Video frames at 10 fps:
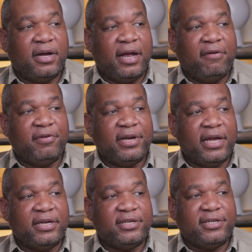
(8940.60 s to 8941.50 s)
Every
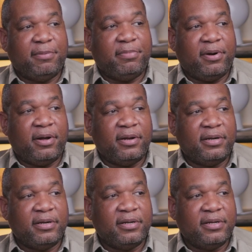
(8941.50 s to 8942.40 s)
day, just jump on
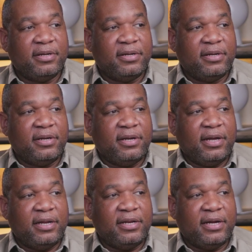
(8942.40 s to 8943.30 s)

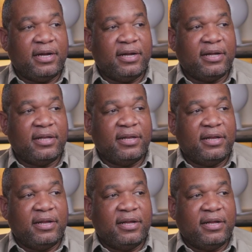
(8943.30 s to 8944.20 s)
and
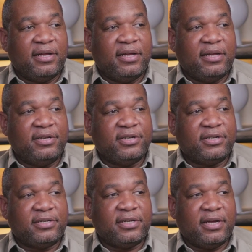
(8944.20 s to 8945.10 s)

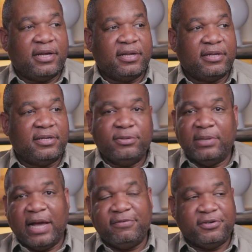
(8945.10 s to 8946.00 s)
just do
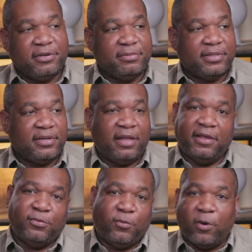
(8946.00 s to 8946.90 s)
live streams and
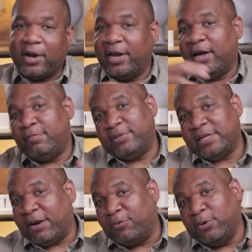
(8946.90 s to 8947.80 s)
then work it up to
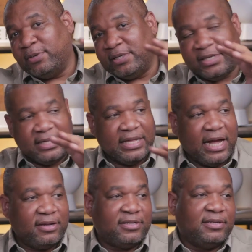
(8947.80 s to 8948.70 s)
that road to
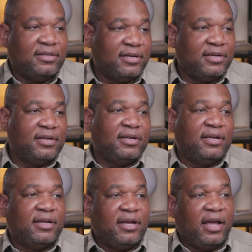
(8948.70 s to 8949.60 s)
10,000.
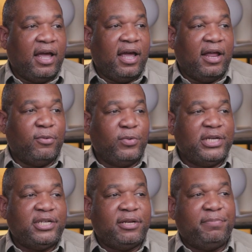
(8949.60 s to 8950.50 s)
And we
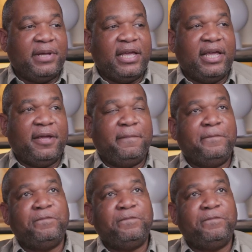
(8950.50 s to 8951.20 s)
should be,